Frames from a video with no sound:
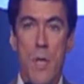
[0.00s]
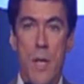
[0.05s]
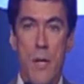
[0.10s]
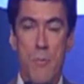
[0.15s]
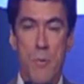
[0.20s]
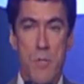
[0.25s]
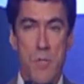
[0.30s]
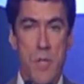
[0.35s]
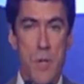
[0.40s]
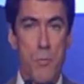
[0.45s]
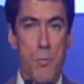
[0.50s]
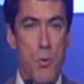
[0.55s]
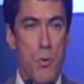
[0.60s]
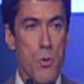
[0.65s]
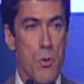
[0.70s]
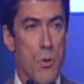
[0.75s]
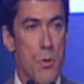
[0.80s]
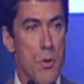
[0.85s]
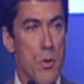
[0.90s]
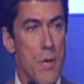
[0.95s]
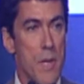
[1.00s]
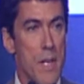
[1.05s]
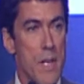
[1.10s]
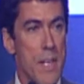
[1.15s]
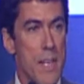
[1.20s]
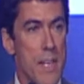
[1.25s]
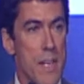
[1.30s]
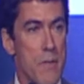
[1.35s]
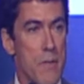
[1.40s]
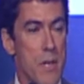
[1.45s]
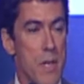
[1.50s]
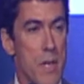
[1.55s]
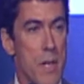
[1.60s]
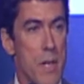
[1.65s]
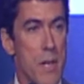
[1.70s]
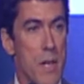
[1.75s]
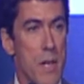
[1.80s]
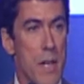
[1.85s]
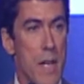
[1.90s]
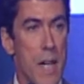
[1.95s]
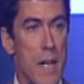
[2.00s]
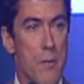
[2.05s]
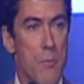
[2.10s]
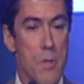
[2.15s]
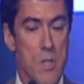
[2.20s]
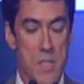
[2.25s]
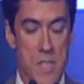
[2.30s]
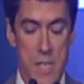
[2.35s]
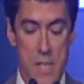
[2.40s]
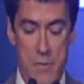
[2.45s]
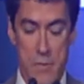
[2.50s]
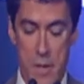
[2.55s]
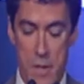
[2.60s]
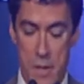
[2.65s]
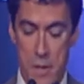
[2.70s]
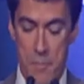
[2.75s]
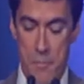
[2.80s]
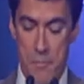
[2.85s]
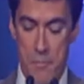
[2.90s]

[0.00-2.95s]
and reciprocal giving and receiving.